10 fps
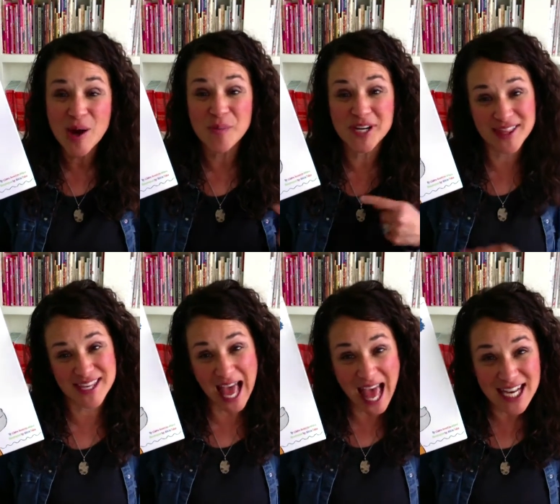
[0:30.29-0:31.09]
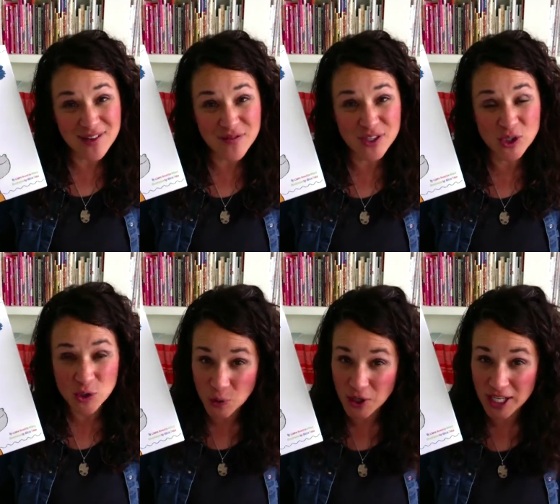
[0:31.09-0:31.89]
But at the end of the
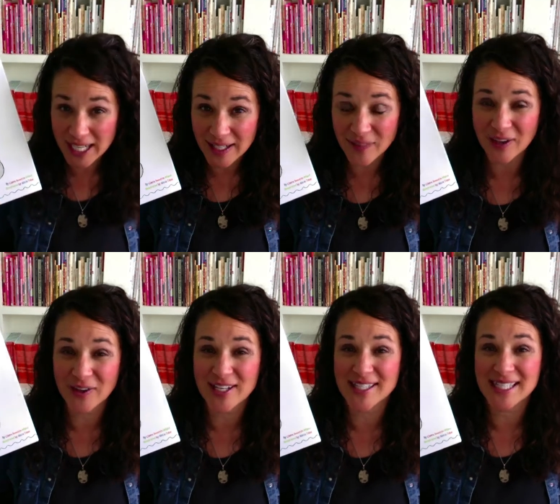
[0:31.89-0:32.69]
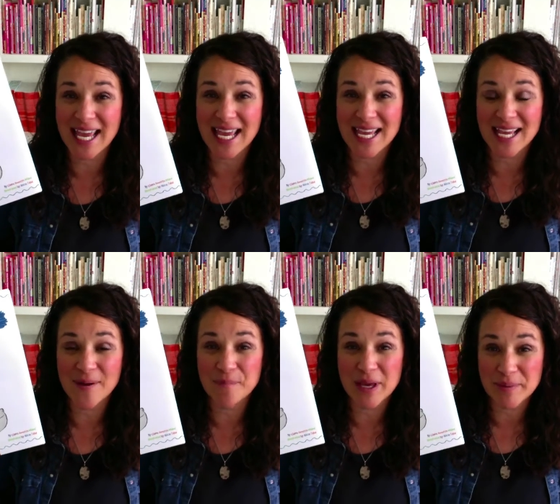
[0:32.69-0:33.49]
story, there is a
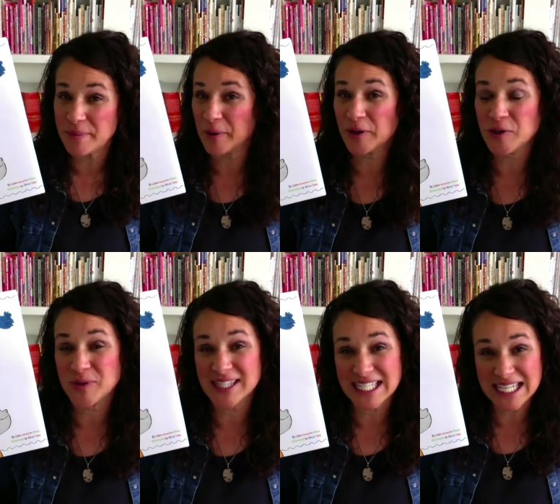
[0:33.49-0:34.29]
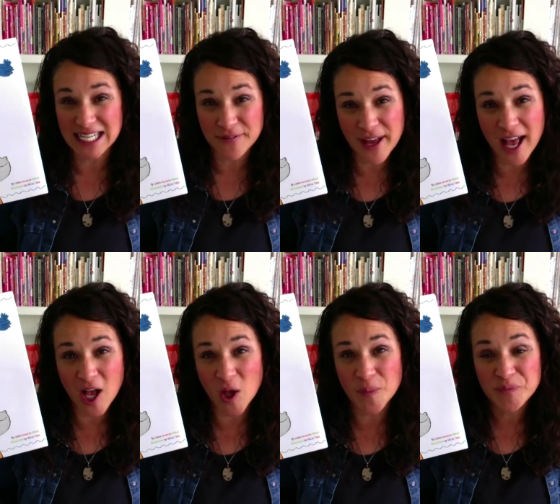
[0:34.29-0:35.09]
baby bird who is in need of
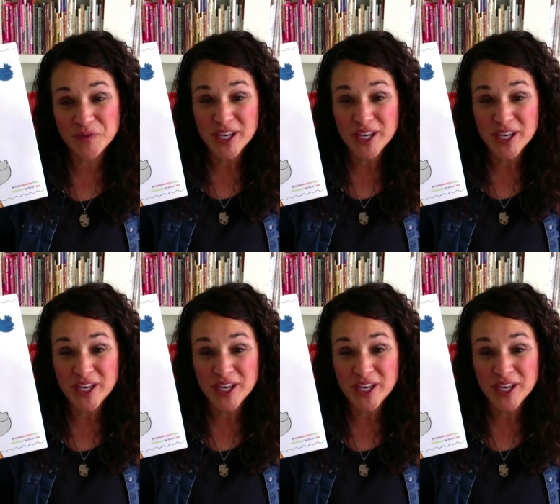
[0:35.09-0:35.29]
help.